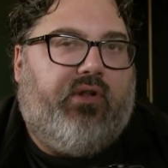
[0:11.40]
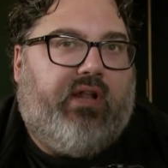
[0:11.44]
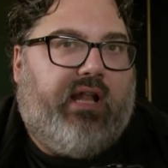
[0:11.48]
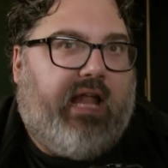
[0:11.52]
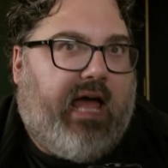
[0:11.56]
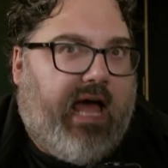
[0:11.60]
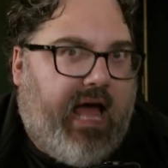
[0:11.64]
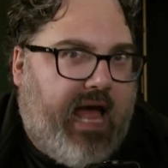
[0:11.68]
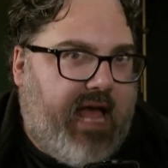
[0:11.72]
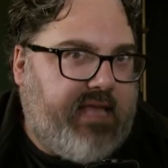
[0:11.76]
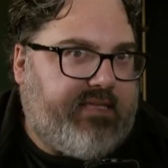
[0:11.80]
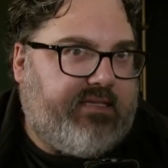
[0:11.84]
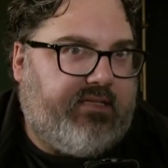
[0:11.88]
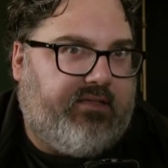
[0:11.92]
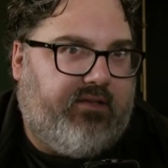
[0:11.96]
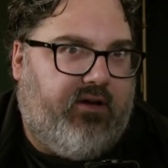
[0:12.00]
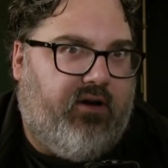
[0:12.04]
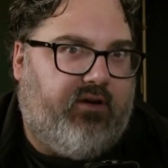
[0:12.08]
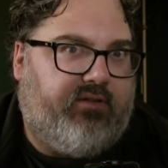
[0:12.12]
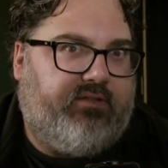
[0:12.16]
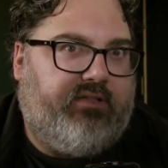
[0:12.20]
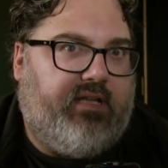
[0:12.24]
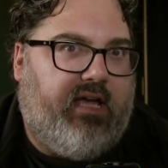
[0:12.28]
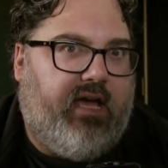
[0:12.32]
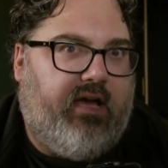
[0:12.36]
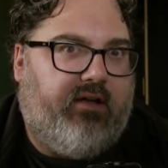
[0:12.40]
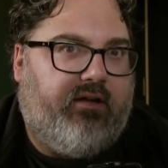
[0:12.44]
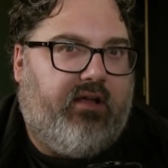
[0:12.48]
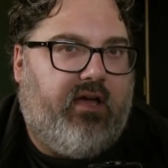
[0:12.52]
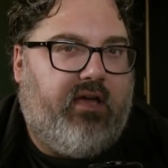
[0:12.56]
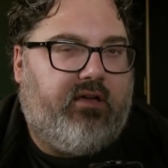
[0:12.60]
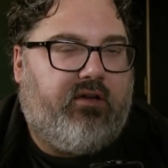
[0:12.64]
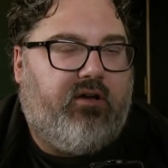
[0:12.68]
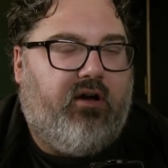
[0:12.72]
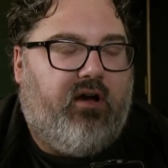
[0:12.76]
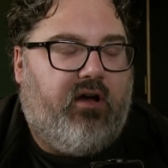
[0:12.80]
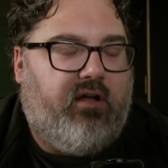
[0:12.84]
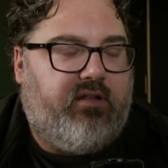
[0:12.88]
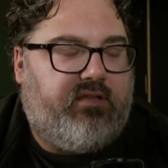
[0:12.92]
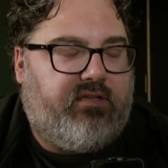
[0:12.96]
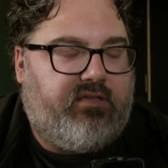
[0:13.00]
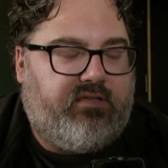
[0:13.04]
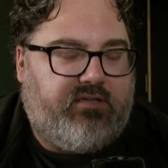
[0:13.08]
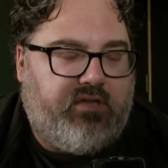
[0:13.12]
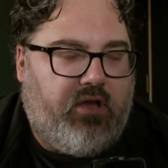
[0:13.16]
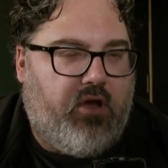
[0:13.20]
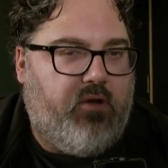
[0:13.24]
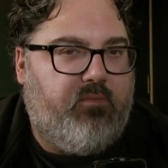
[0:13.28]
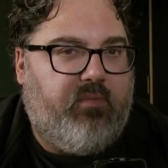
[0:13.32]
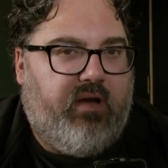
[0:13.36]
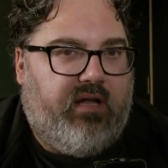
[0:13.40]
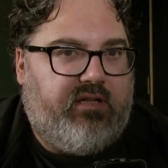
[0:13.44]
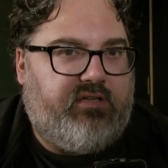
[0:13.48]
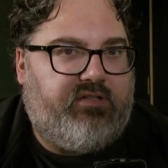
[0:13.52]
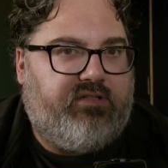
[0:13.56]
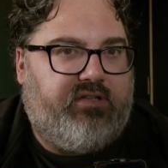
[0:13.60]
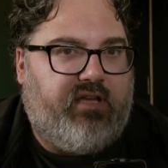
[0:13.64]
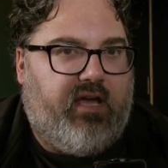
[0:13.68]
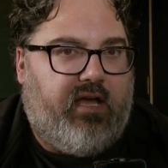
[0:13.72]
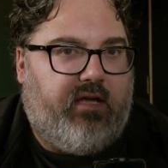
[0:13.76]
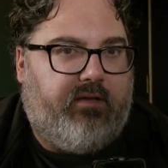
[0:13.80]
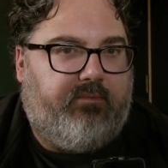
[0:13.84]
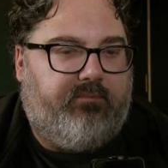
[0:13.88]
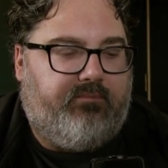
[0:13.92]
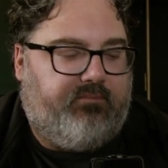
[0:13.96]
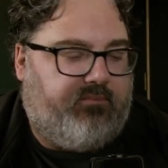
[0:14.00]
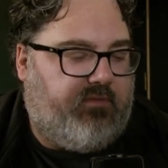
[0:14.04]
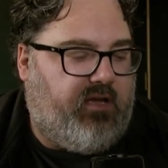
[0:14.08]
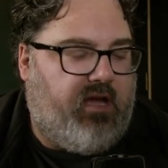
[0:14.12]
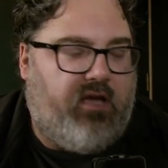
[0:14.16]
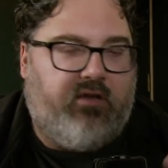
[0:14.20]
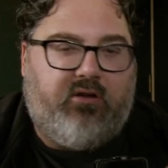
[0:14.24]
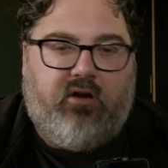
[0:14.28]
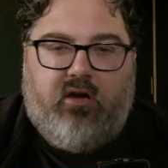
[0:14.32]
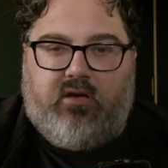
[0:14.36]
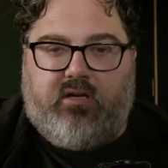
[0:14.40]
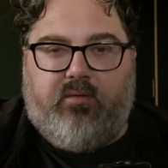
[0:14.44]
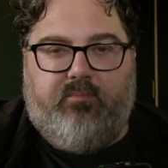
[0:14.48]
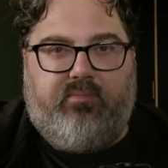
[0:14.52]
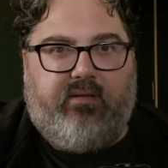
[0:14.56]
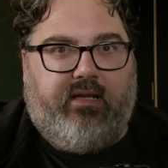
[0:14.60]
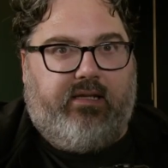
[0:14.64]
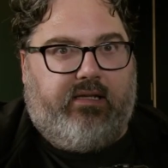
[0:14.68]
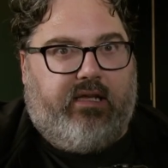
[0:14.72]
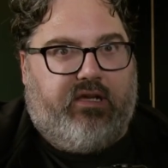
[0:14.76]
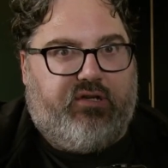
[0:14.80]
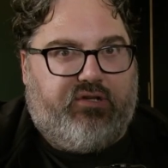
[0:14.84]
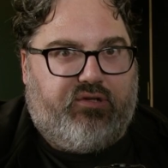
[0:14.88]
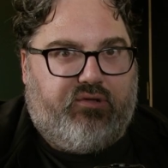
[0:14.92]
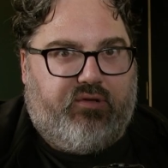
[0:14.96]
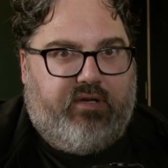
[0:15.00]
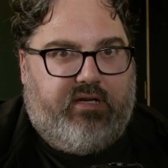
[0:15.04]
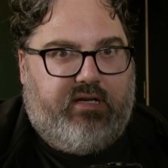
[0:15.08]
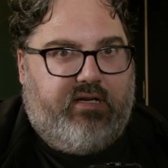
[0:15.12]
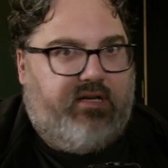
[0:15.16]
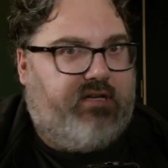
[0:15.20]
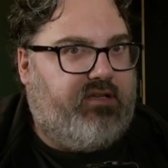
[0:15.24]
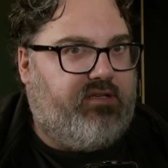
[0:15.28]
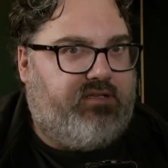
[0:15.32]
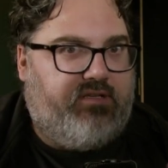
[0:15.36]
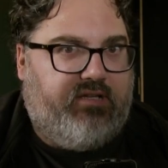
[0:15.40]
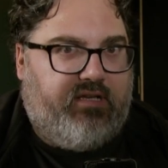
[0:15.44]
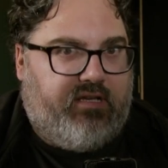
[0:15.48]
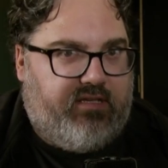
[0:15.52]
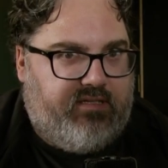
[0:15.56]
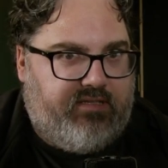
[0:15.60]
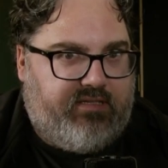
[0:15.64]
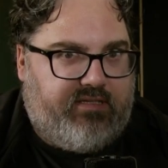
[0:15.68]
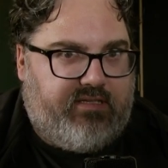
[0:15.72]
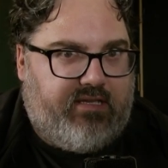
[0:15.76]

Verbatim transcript: last lockdown I got so much done. I got completely shredded, as you can